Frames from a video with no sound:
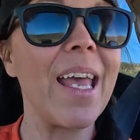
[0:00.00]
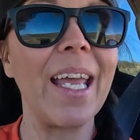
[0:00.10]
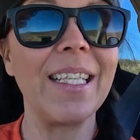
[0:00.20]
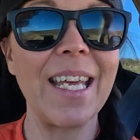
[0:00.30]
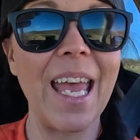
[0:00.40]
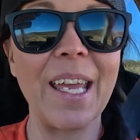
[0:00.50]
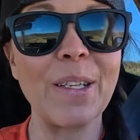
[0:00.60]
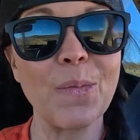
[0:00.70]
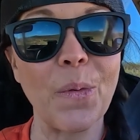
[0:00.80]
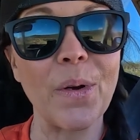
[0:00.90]
a day
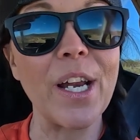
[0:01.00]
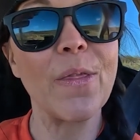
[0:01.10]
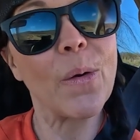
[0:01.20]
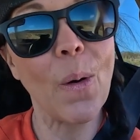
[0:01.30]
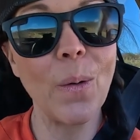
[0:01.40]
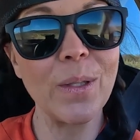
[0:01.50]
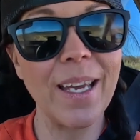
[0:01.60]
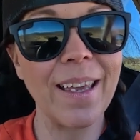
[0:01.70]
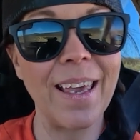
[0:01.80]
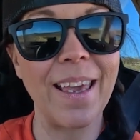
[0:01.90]
exploring the Gold
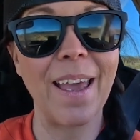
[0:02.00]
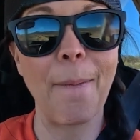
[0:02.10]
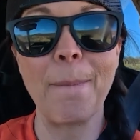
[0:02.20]
King